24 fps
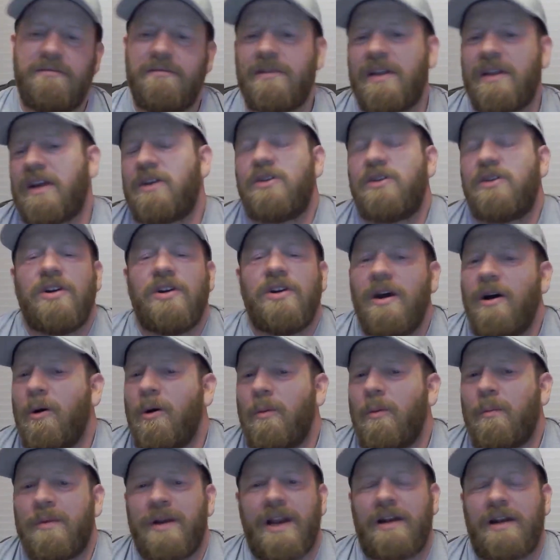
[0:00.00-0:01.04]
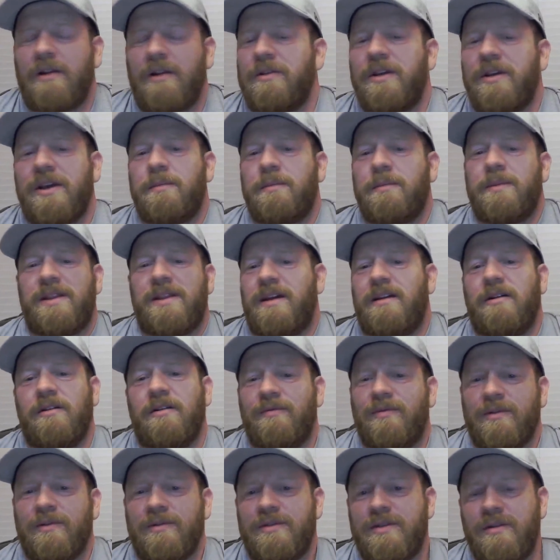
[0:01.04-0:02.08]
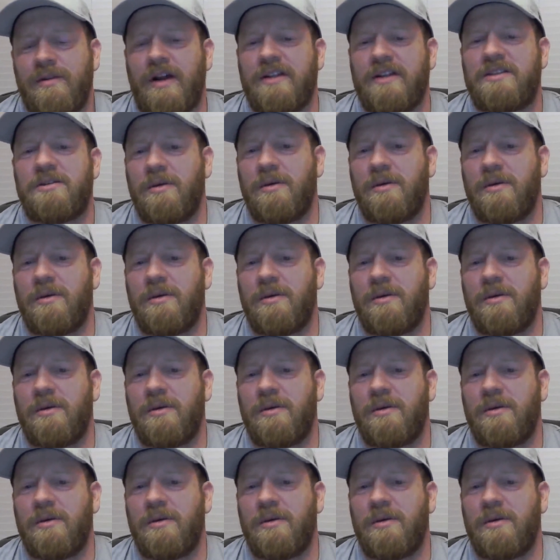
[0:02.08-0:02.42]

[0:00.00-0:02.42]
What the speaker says: that could help, but I don't think it'd be that helpful. So not